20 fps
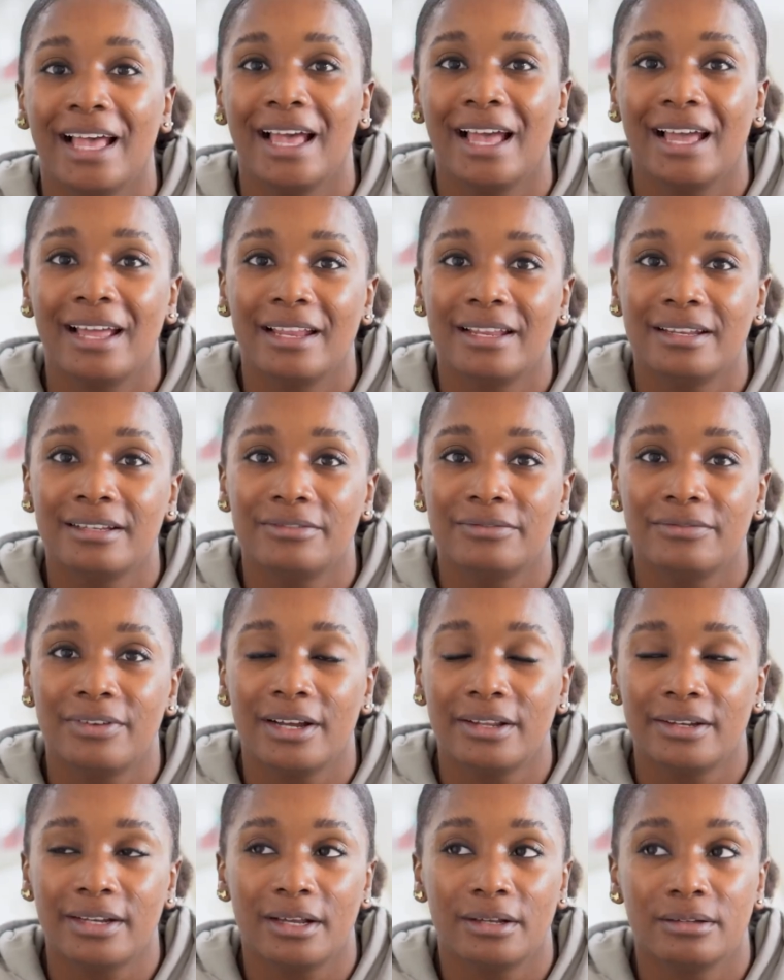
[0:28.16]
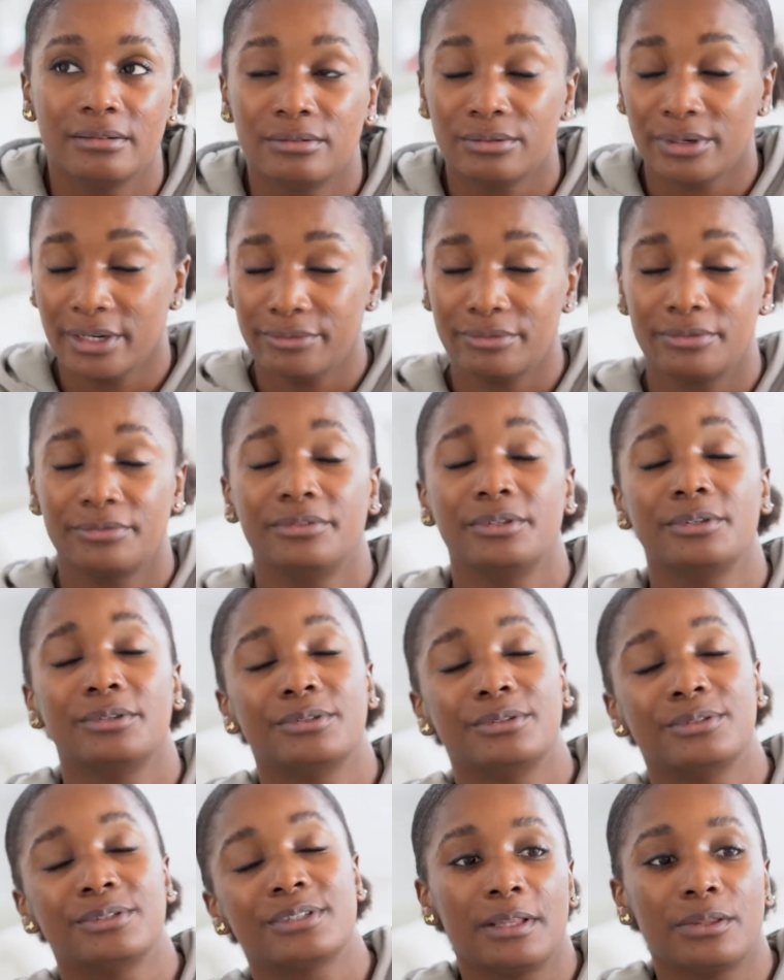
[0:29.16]
and found out great
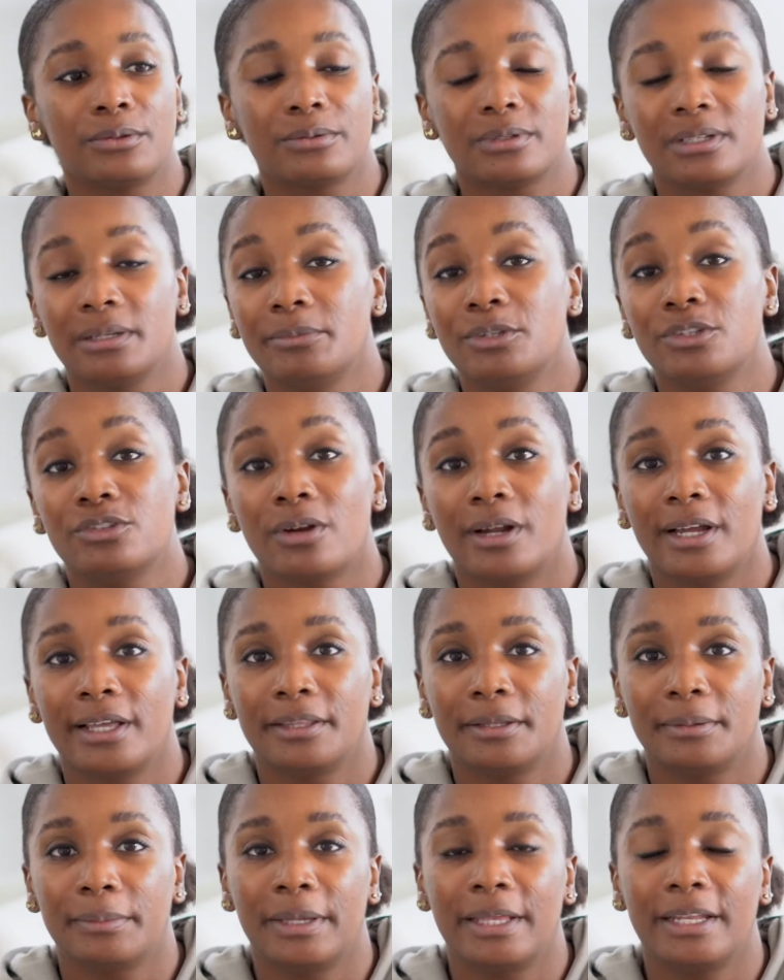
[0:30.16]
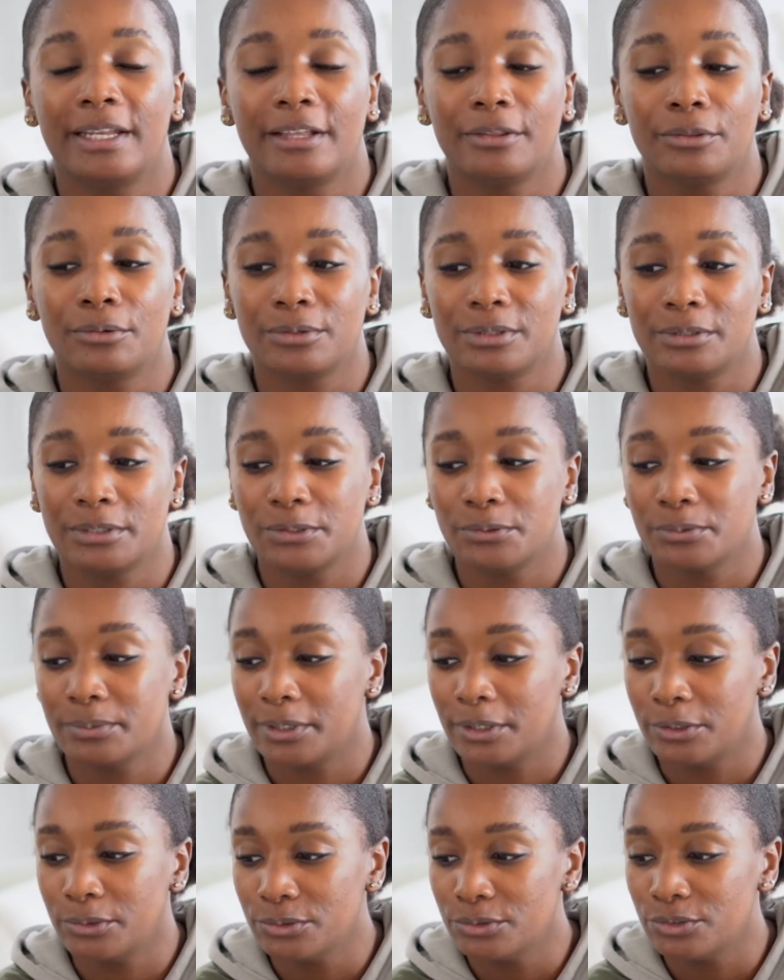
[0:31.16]
reviews. I thought, let me try them, and I thought this would be
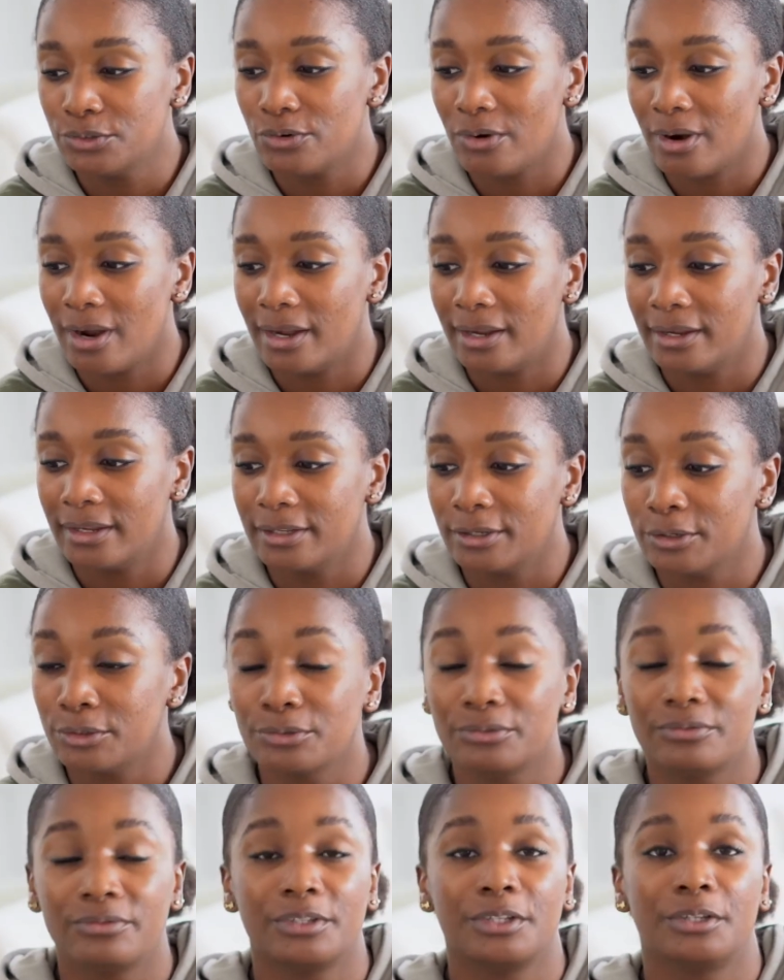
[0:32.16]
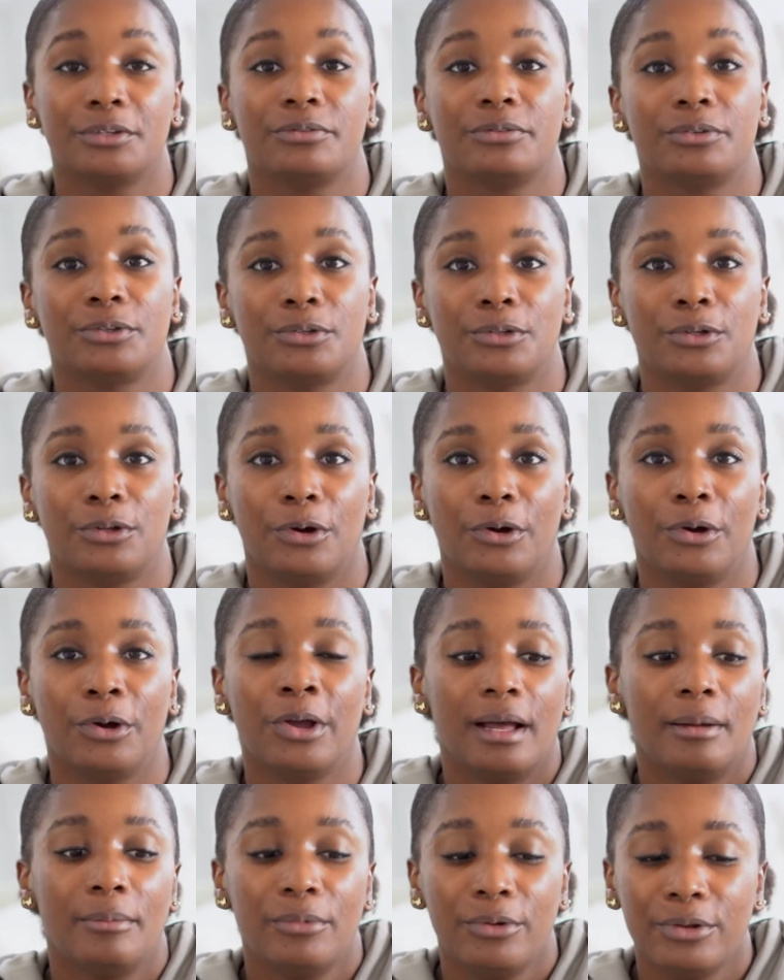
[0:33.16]
a good try, a good video for you lot.
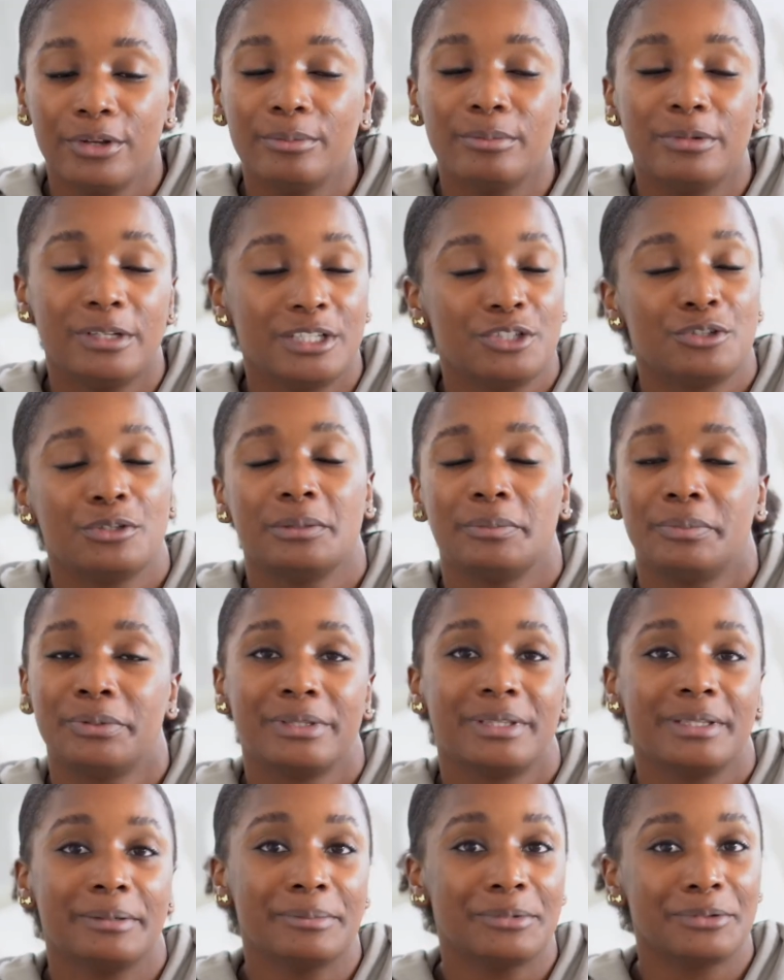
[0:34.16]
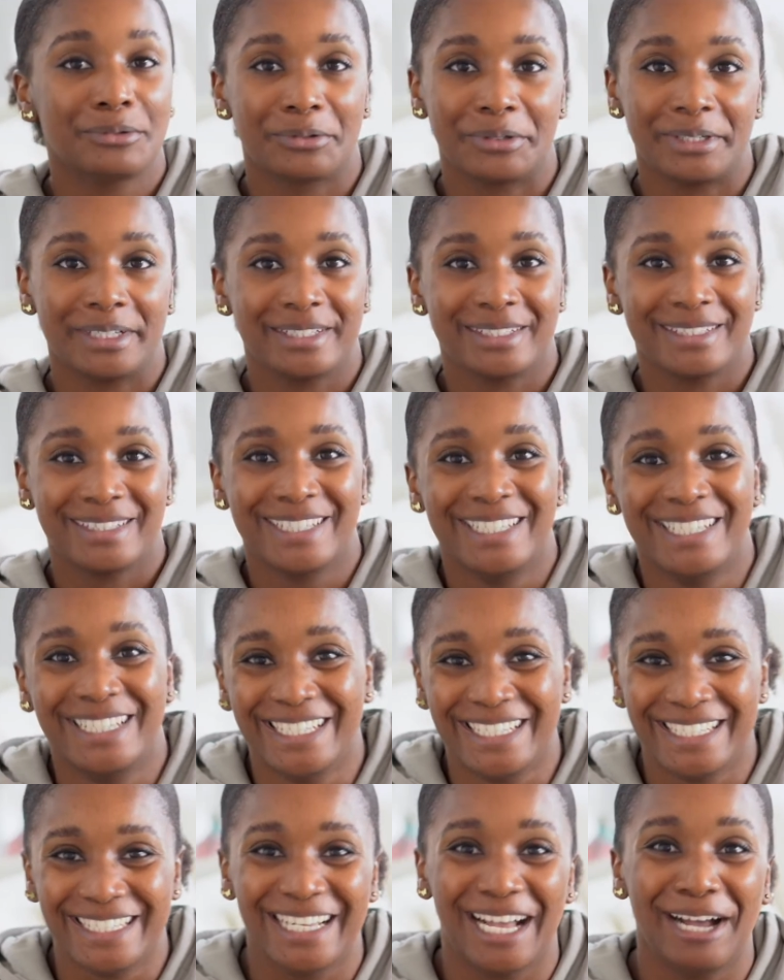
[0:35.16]
I'm gonna literally put them through
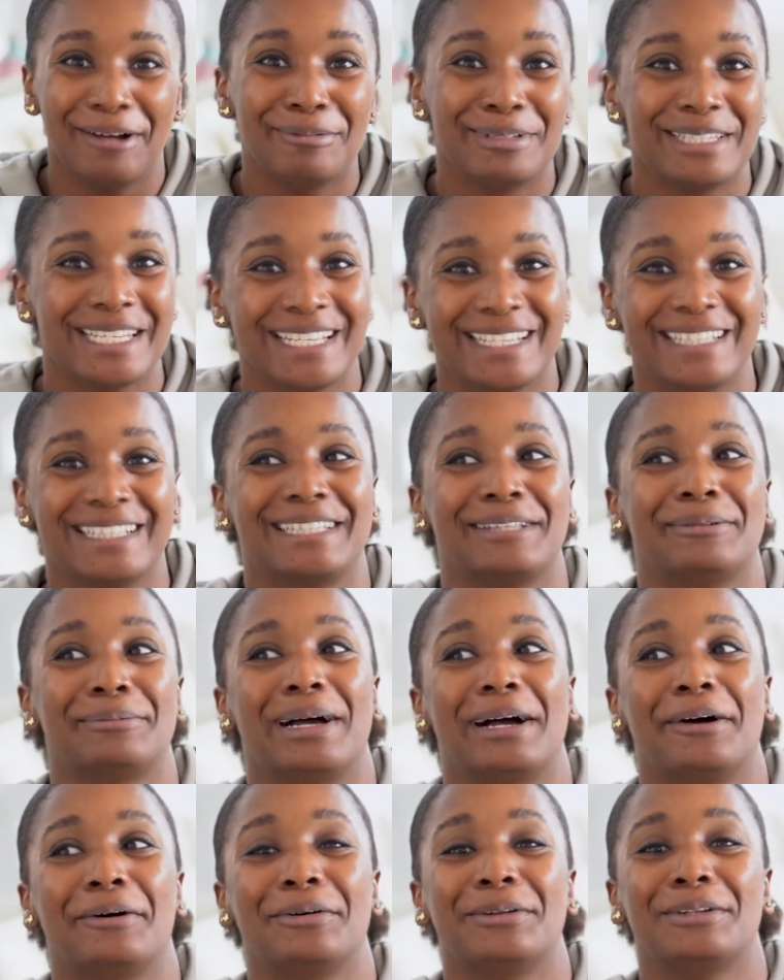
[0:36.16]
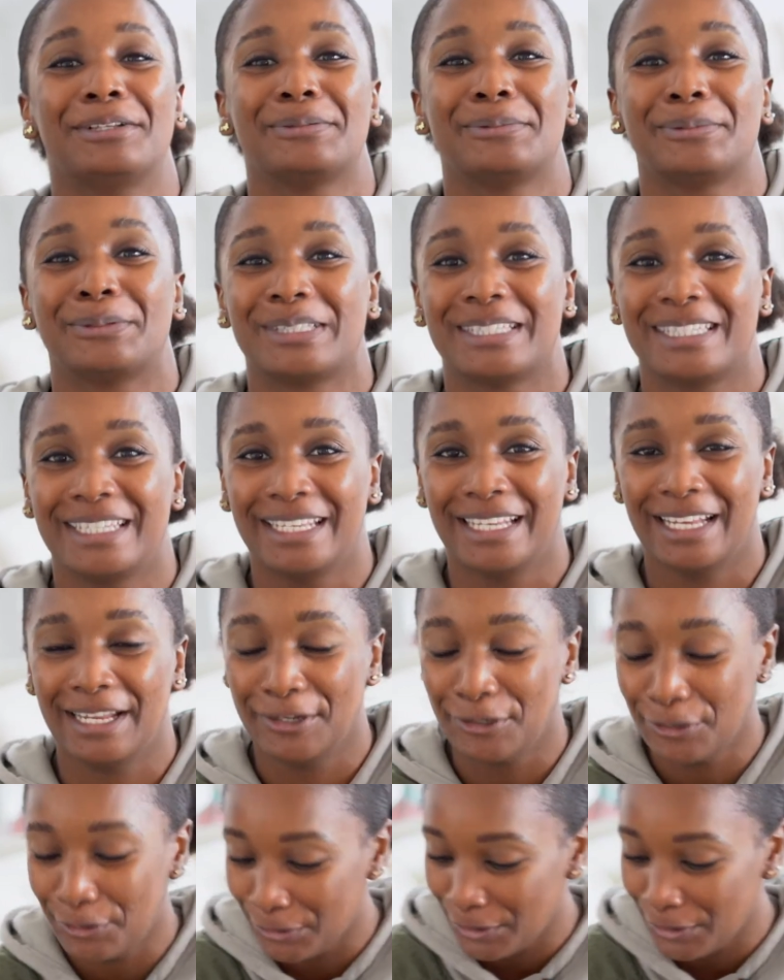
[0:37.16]
it. I'm taking them out on a sports day, and I know